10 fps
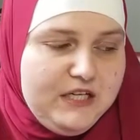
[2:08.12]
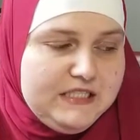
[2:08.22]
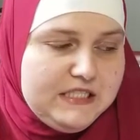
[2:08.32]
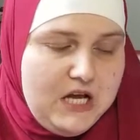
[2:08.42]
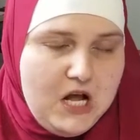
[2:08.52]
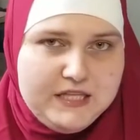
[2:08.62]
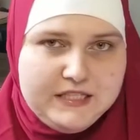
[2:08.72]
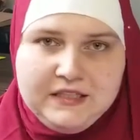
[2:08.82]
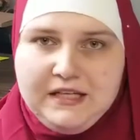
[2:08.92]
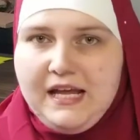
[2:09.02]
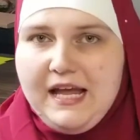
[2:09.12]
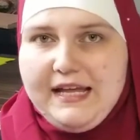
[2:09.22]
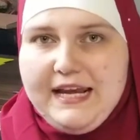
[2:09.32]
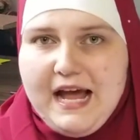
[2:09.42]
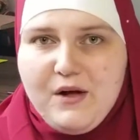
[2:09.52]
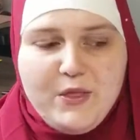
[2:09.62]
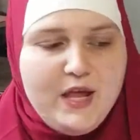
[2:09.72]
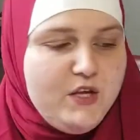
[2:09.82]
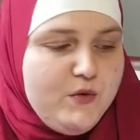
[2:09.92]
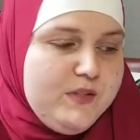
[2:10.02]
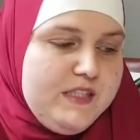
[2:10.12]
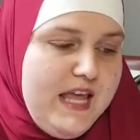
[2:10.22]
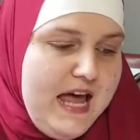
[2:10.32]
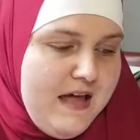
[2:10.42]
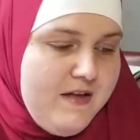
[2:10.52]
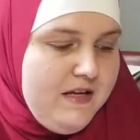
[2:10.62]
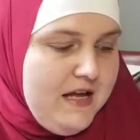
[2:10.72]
and Stalin and how they used that.